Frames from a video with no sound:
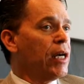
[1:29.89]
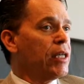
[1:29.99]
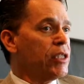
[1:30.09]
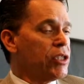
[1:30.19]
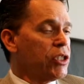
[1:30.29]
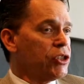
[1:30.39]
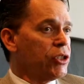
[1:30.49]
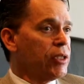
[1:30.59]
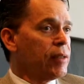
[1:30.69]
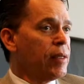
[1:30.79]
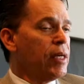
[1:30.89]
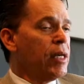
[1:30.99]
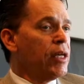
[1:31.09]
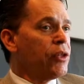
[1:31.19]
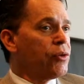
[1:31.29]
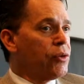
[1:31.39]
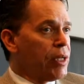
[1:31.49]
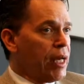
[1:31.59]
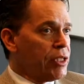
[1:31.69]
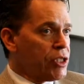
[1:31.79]
incision. Through
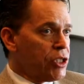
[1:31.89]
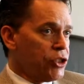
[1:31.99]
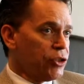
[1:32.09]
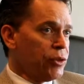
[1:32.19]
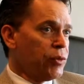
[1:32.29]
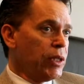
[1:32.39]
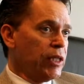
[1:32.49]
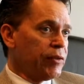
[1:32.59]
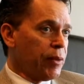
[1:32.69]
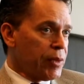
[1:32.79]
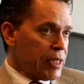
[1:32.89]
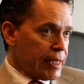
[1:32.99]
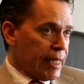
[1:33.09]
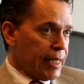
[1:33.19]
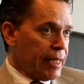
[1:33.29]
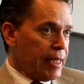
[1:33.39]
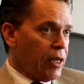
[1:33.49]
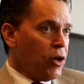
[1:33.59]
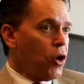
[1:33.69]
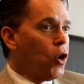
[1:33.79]
that incision, we lift up the skin
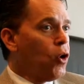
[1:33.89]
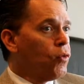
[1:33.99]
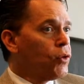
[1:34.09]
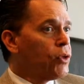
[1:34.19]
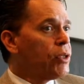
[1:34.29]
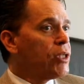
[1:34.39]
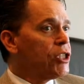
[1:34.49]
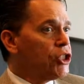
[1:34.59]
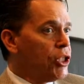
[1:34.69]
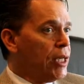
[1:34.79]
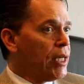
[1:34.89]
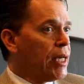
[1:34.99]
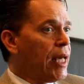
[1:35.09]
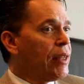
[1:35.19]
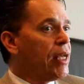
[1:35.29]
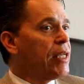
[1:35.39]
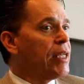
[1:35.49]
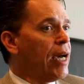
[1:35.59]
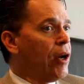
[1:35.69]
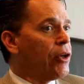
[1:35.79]
over the cheek and then
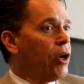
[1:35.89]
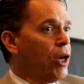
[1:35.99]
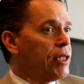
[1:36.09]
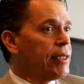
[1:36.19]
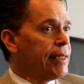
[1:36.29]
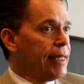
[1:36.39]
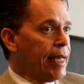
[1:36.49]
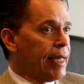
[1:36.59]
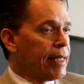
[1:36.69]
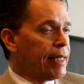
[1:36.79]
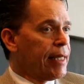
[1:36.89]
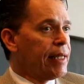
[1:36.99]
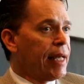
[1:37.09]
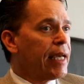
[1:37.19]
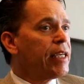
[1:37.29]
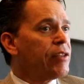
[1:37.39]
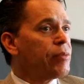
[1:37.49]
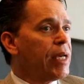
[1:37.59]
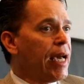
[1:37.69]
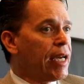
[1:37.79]
down onto the neck. And that gives
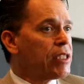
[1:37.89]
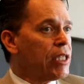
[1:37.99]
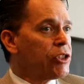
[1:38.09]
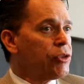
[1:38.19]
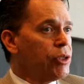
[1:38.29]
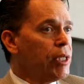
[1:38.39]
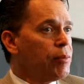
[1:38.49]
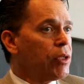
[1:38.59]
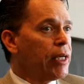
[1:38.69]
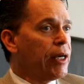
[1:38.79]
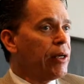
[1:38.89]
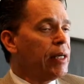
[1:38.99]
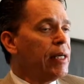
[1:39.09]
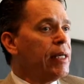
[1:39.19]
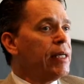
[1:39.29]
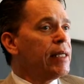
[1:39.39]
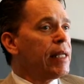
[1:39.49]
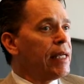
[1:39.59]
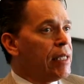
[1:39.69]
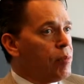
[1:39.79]
me access to a deeper layer.
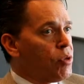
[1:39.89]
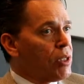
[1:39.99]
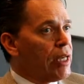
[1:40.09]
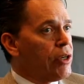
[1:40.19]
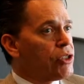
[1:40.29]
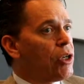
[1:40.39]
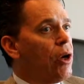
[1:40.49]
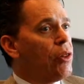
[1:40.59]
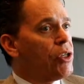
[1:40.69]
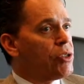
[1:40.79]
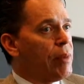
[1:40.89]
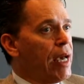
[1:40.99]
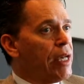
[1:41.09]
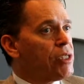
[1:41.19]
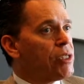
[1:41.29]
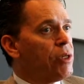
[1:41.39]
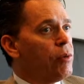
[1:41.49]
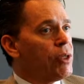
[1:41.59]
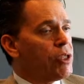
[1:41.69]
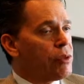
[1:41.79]
That deeper layer is called the SMAS. And
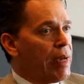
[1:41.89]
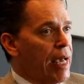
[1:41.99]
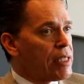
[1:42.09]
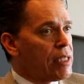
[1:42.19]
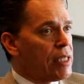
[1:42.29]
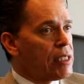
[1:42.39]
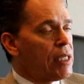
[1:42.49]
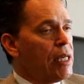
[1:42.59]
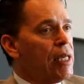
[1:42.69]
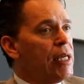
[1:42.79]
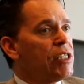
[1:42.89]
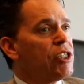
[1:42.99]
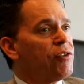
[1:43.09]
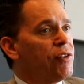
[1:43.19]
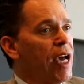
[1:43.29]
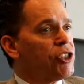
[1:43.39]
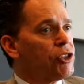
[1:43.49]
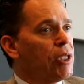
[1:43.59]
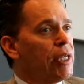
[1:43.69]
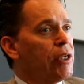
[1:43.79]
what the SMAS is, it's a
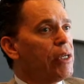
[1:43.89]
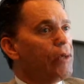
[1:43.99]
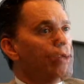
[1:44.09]
fascial layer.